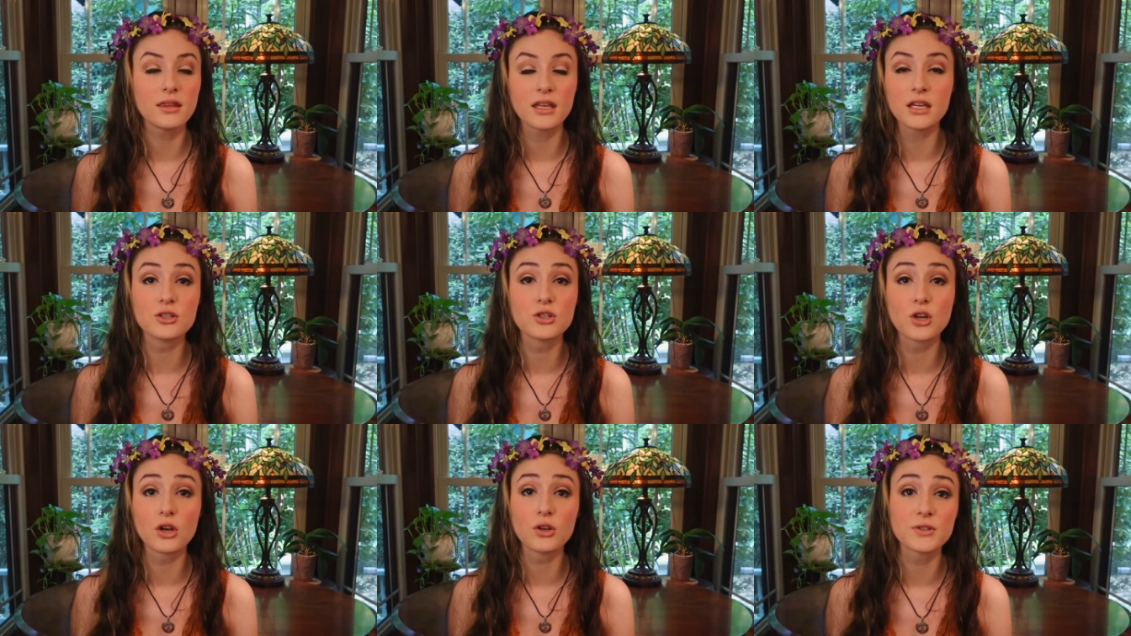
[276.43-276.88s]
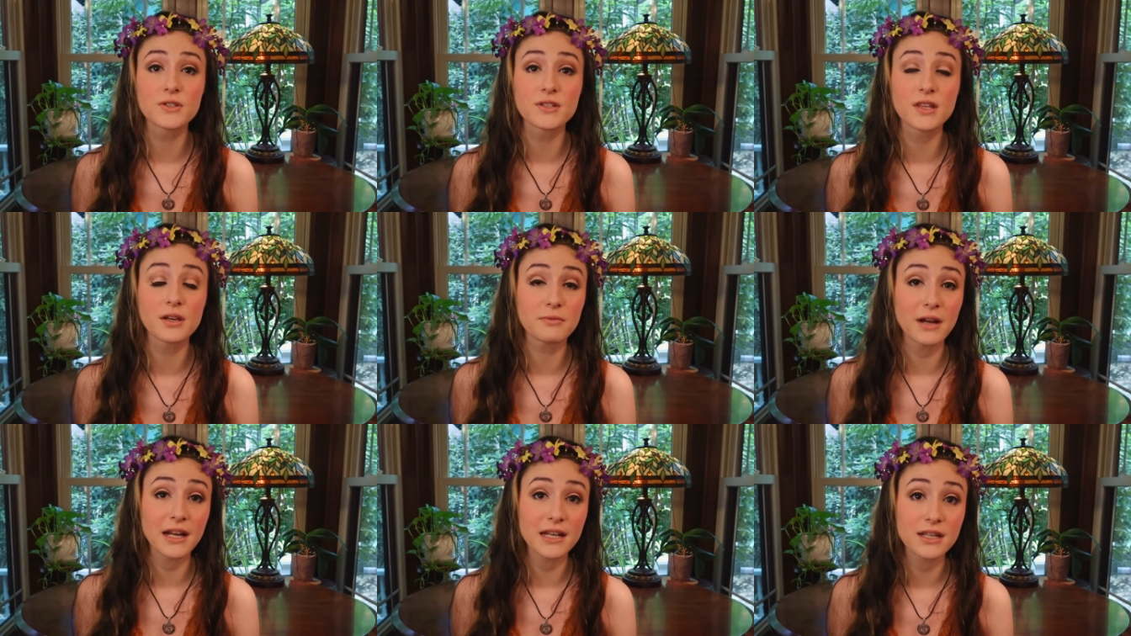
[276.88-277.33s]
the adults
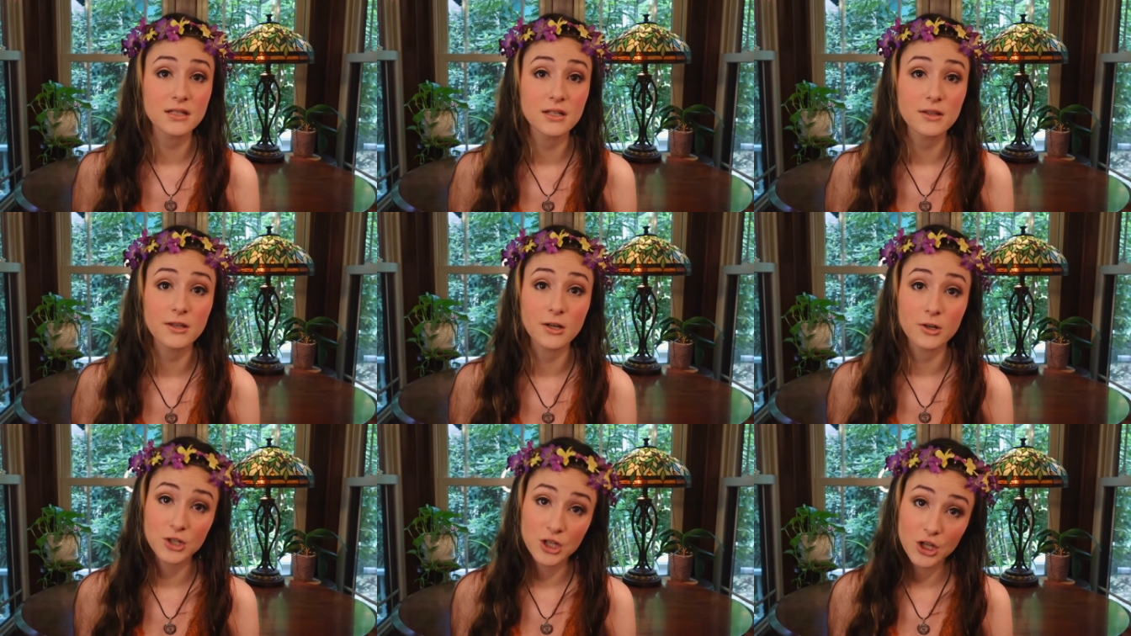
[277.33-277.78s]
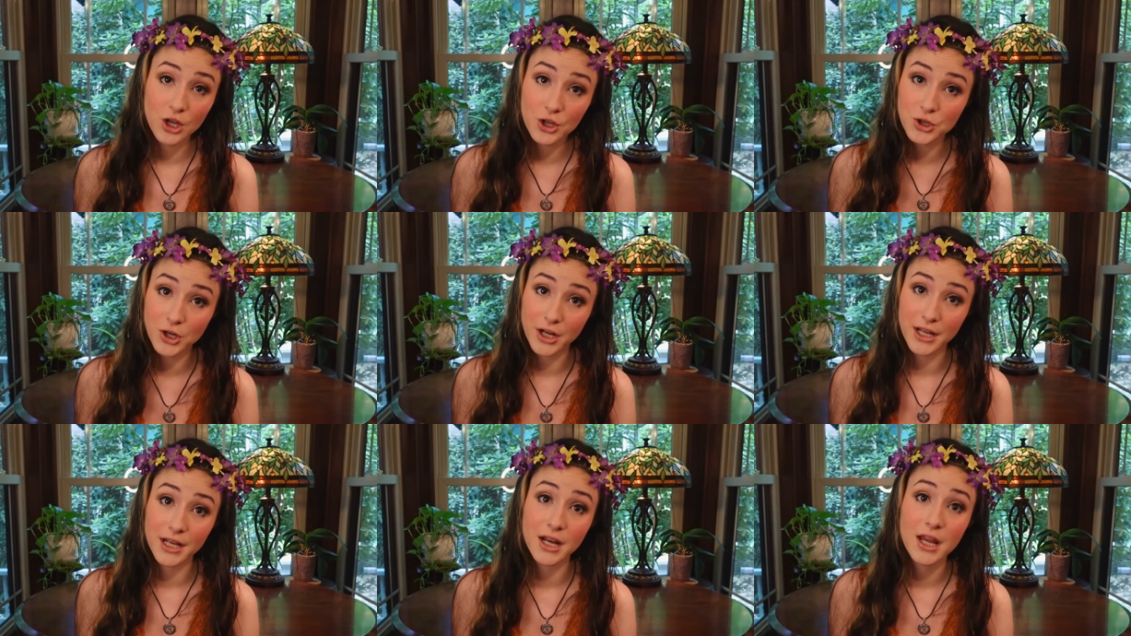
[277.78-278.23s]
that read it to their
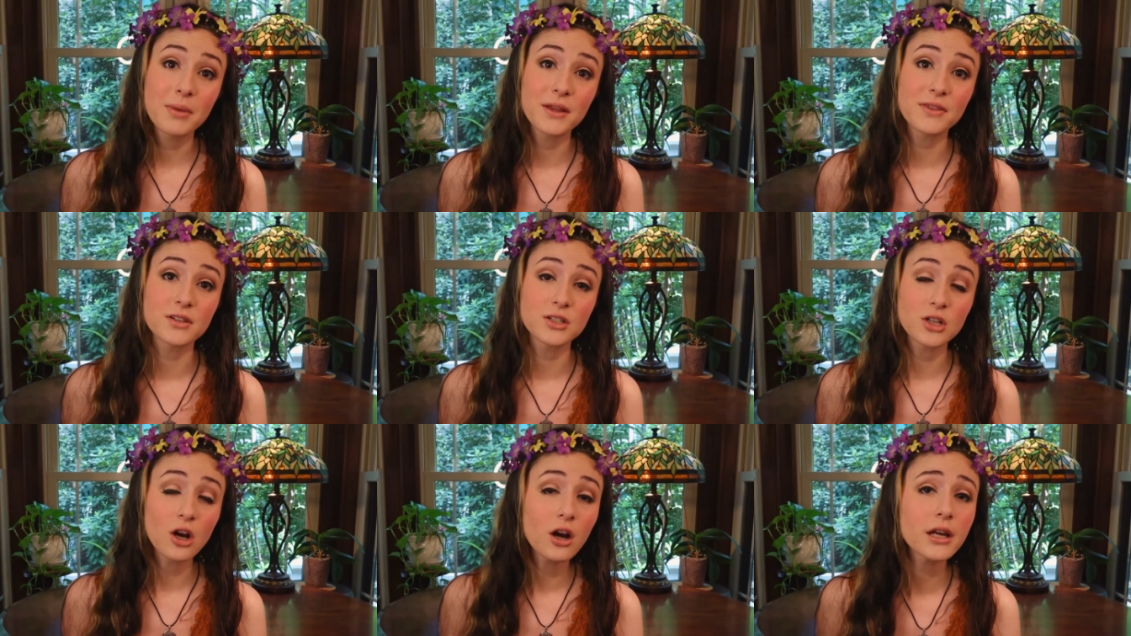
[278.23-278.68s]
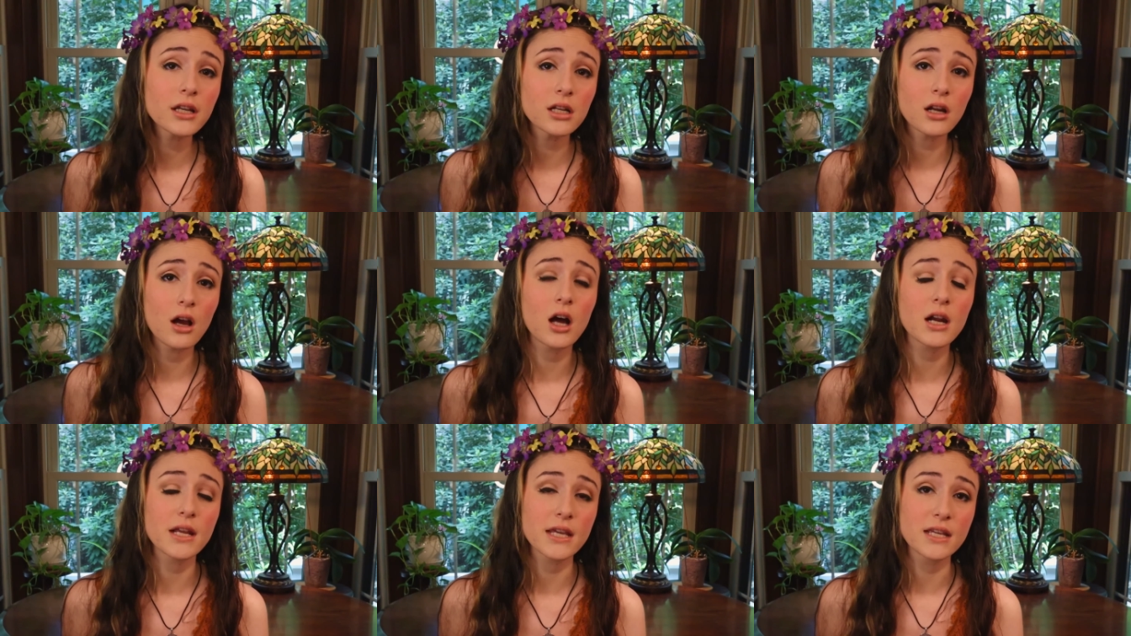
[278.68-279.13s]
children, but the target
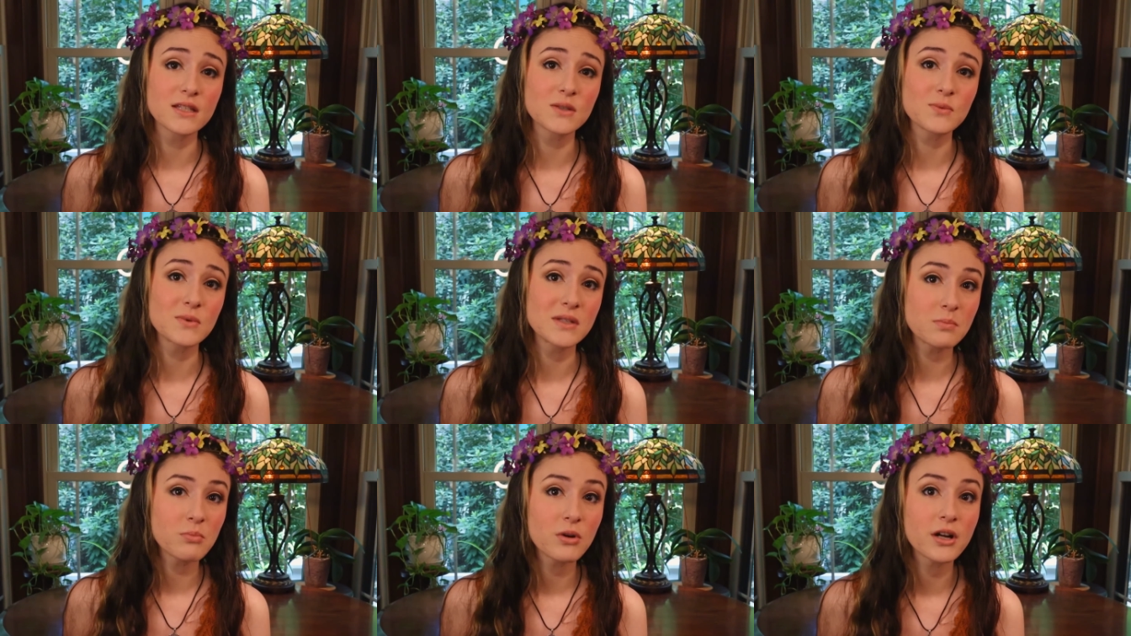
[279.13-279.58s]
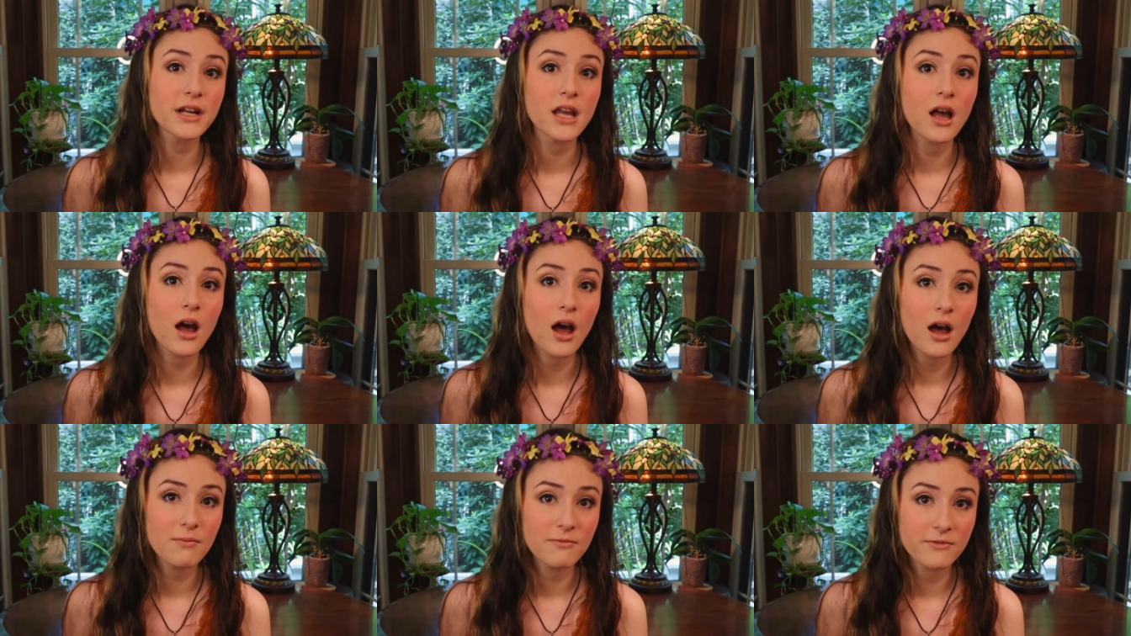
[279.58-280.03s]
audience was
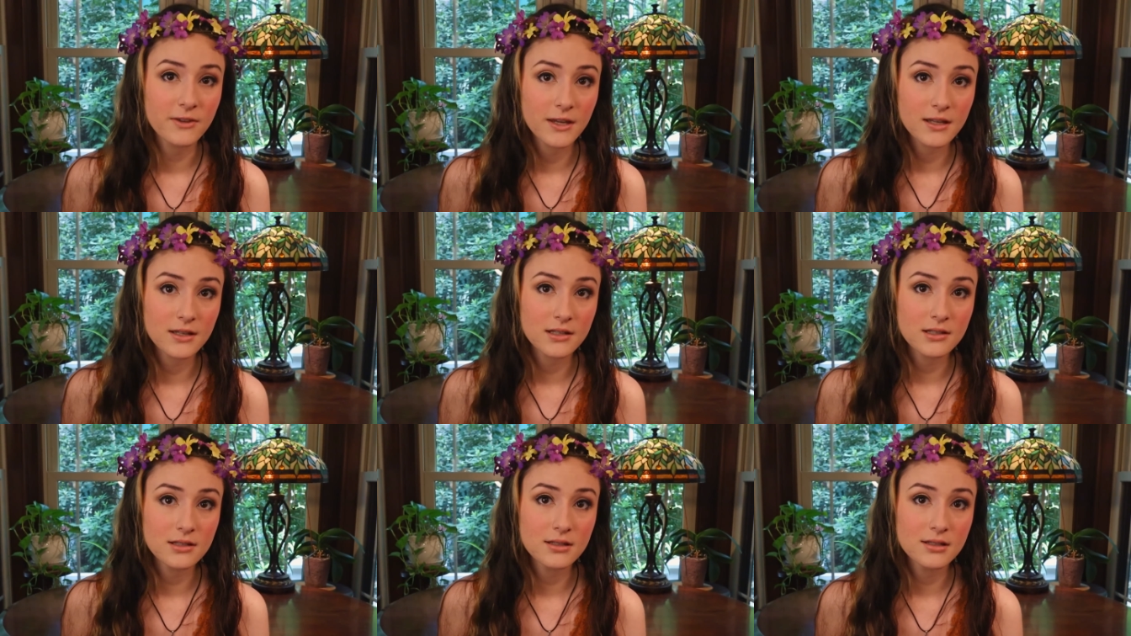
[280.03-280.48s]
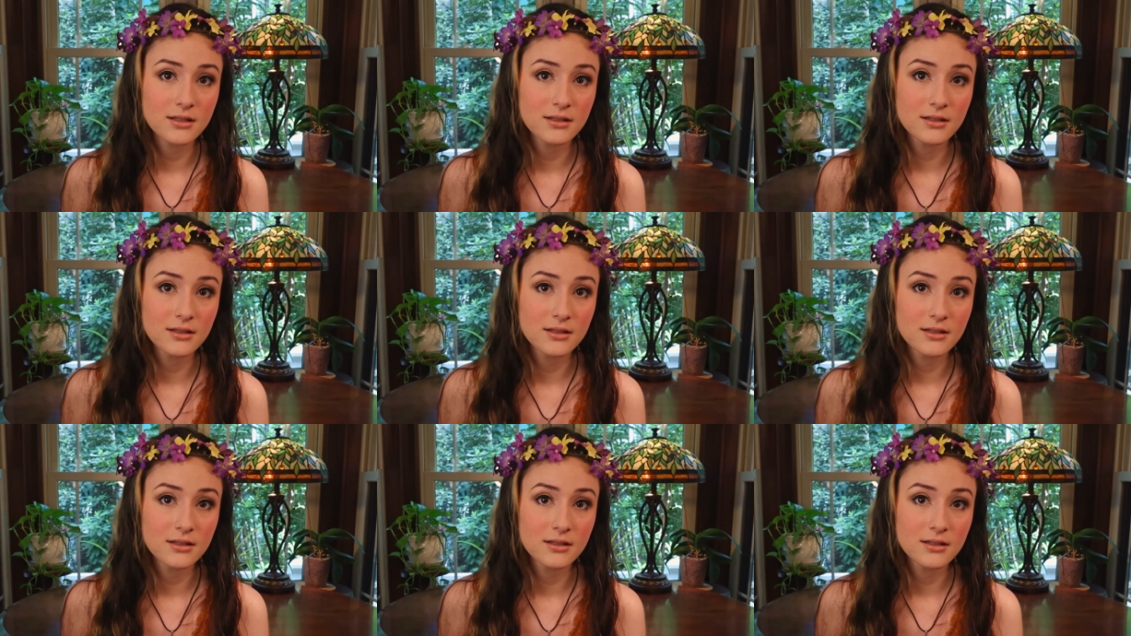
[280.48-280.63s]
pretty obvious.